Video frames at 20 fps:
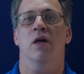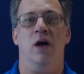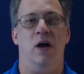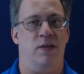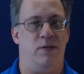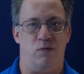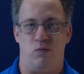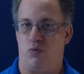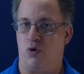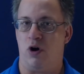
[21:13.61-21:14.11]

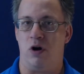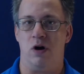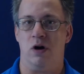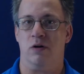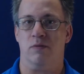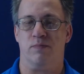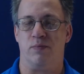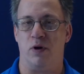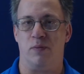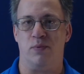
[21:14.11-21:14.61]

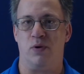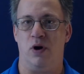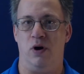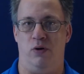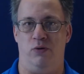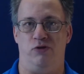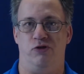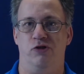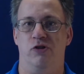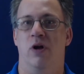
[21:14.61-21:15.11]
Wrong
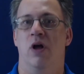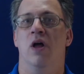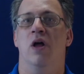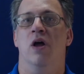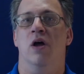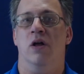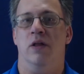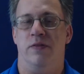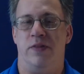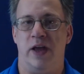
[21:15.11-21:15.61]
approach.
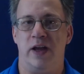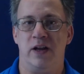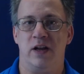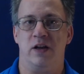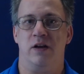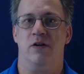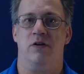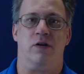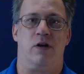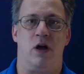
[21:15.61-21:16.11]
They
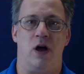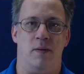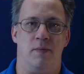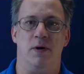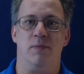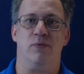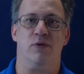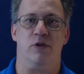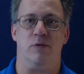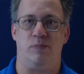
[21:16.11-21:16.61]
needed to come up
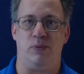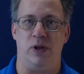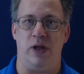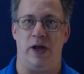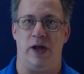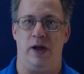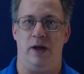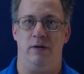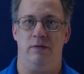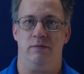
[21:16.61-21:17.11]
with a
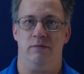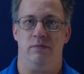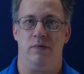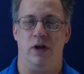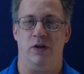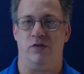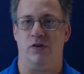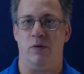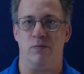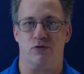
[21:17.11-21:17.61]
plan,
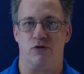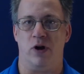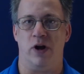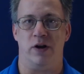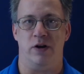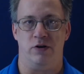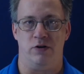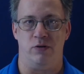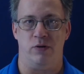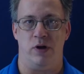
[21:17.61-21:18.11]
as I'm trying to
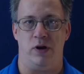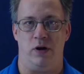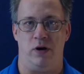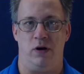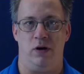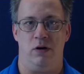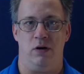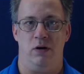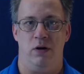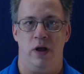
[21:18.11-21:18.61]
do
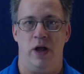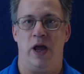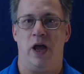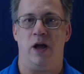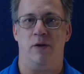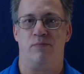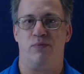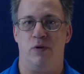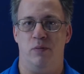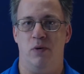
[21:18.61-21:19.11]
here,
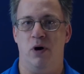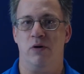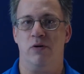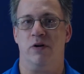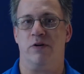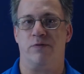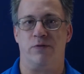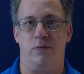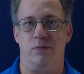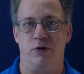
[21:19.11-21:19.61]
and promote it
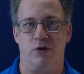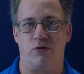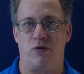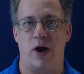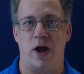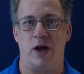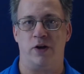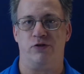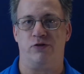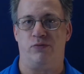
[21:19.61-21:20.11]
from the
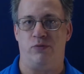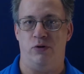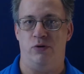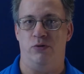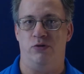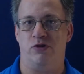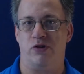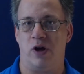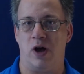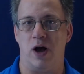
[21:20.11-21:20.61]

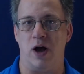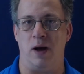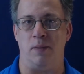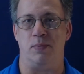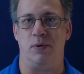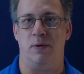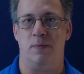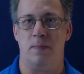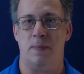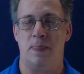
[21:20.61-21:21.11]
grassroots
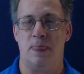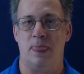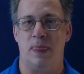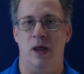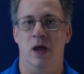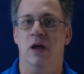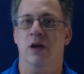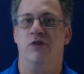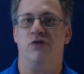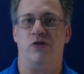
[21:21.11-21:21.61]
up.
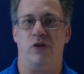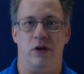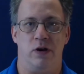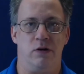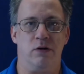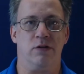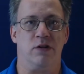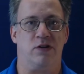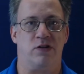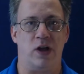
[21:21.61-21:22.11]
So here
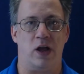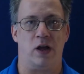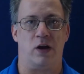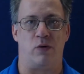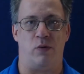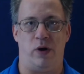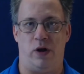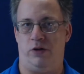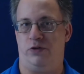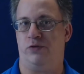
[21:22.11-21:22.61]
are the
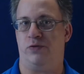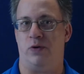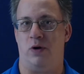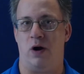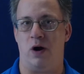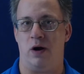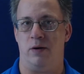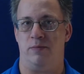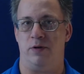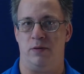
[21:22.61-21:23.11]
takeaways for
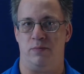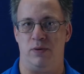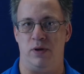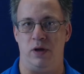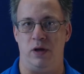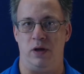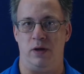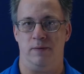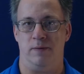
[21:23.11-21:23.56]
RBB.